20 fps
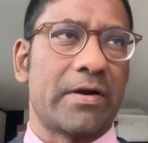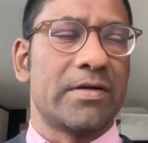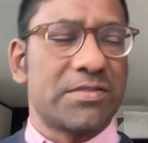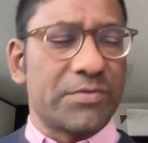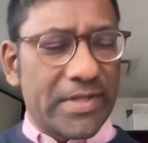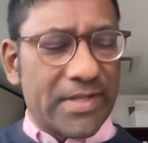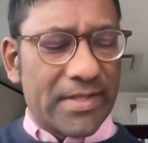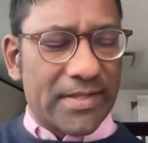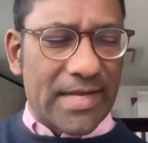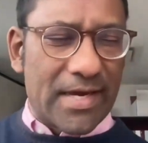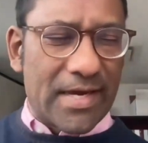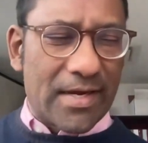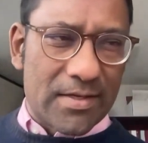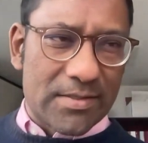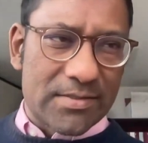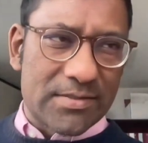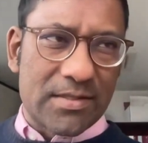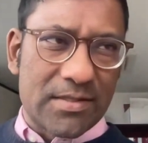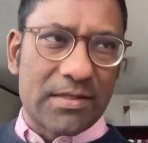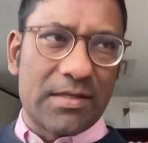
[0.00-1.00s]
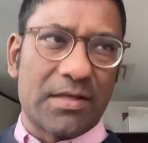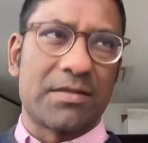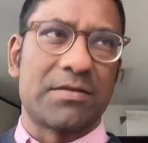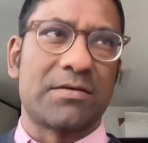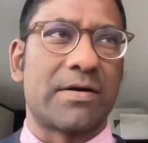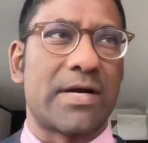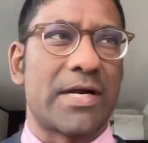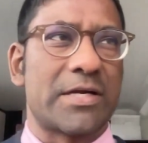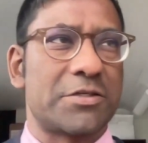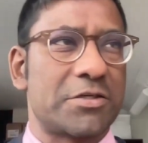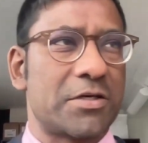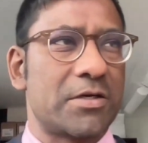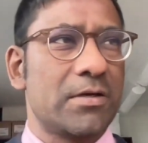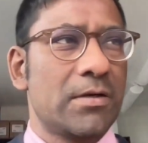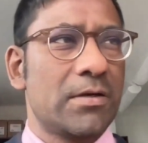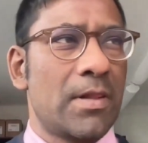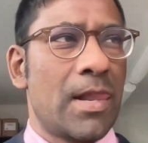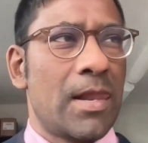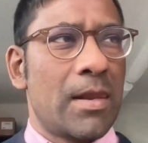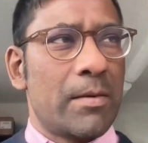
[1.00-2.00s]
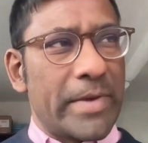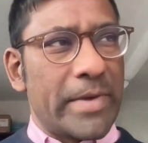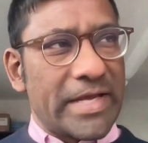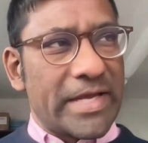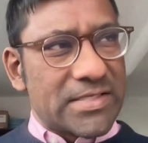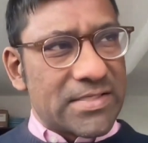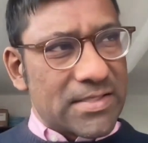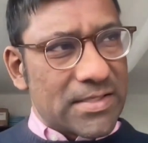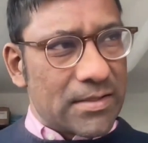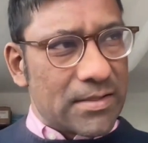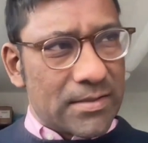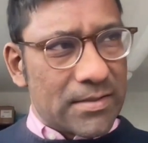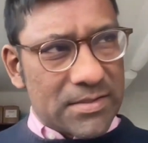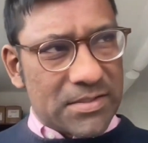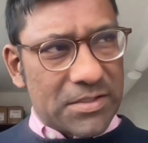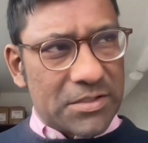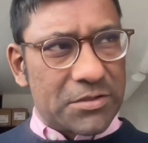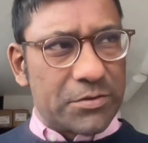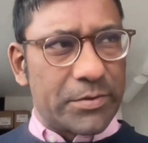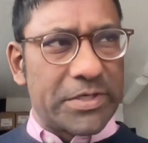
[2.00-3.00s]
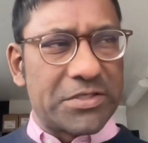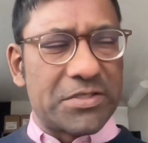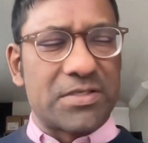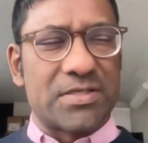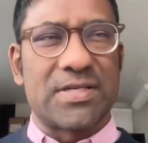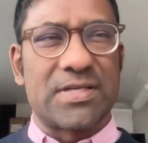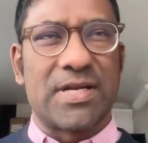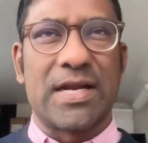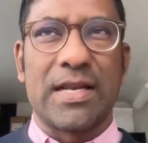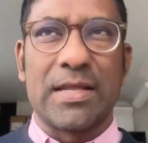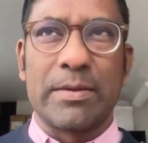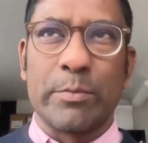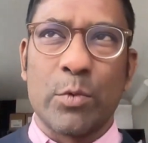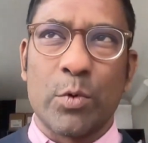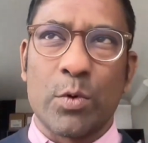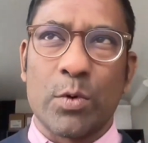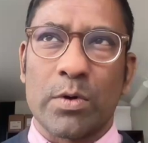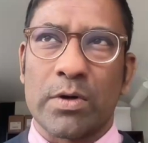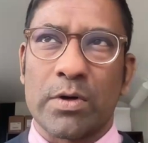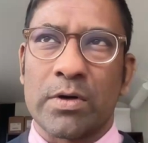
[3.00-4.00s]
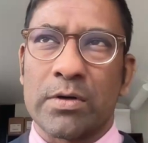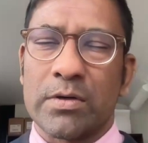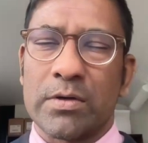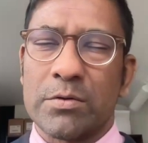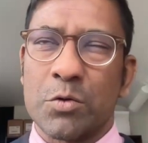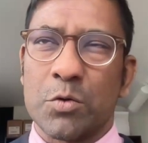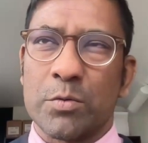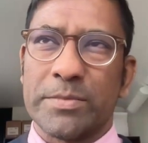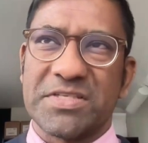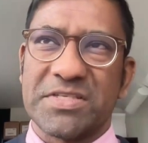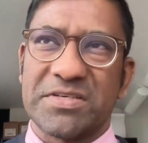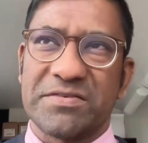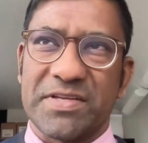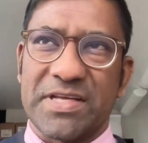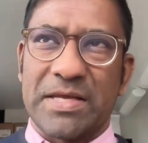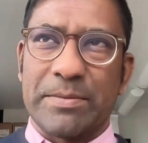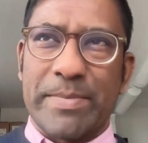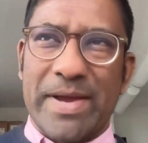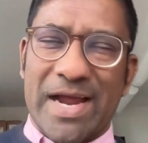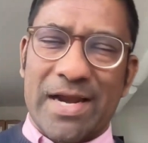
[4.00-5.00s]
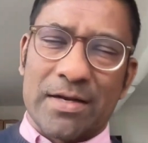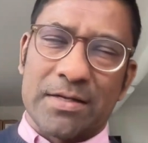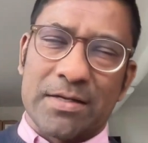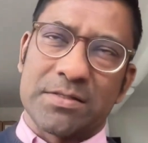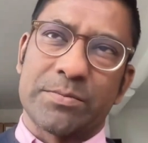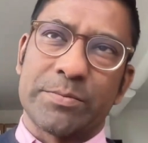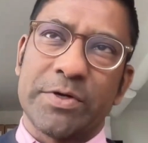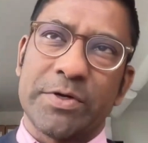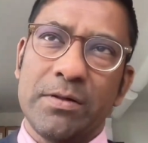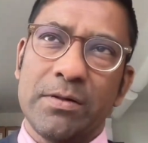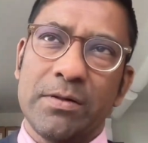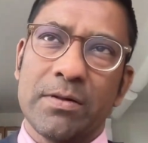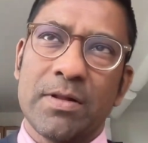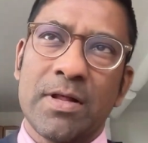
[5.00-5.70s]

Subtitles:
So I think that cuts in the other direction, makes the situation slightly more normatively palatable.